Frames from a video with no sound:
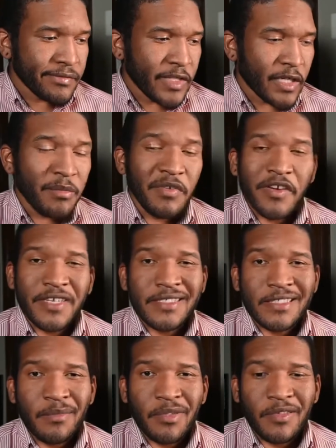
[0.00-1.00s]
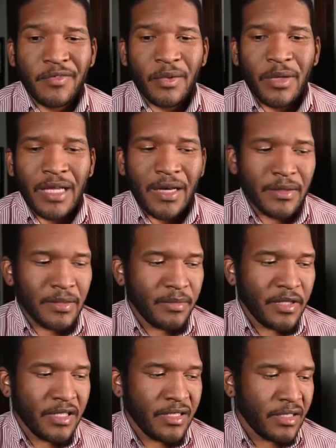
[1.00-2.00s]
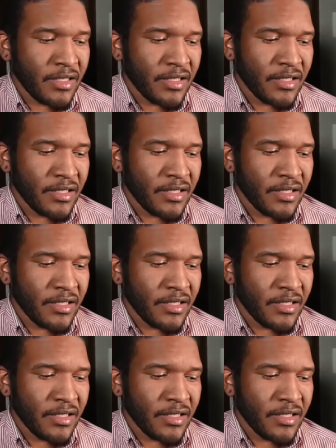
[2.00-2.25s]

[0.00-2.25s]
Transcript: It could be very simple if you allow it to be.